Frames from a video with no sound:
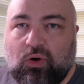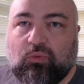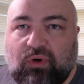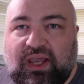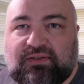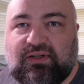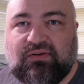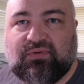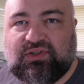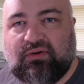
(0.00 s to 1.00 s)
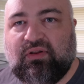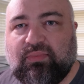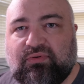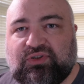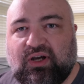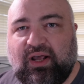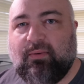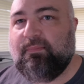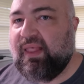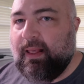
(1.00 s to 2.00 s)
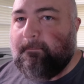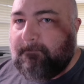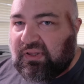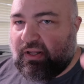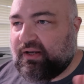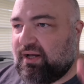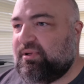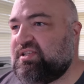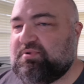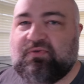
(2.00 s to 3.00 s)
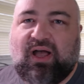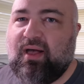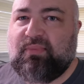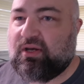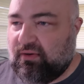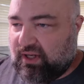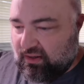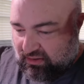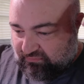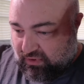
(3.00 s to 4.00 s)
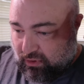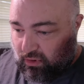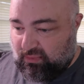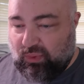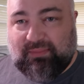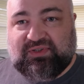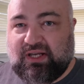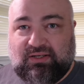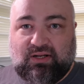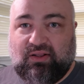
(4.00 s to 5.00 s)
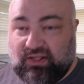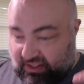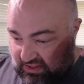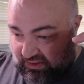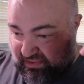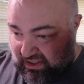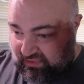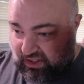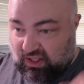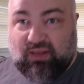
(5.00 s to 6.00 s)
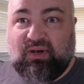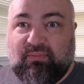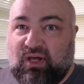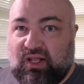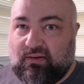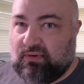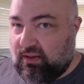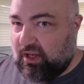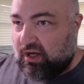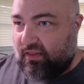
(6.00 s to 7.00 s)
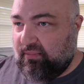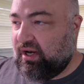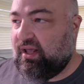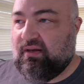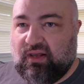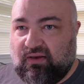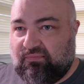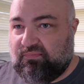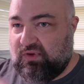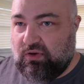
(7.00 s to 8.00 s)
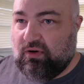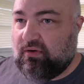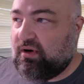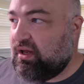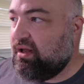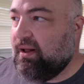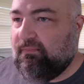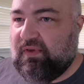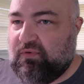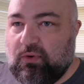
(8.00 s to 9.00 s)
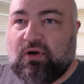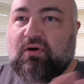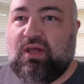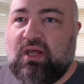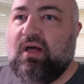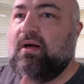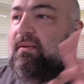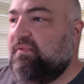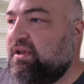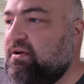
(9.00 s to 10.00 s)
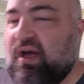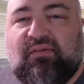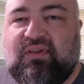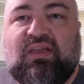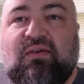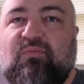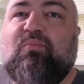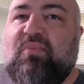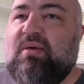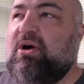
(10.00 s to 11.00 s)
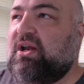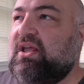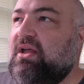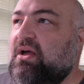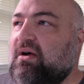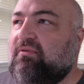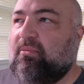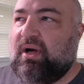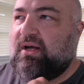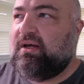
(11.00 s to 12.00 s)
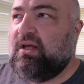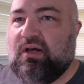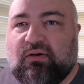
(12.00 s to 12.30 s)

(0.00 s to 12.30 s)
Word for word: Rant over. Jody Bruchon out. Like, comment, subscribe, go down, go to my website, down the links at the bottom, and then give me the money. Give me all the money if you agree. If you agree, then you have to give me money for my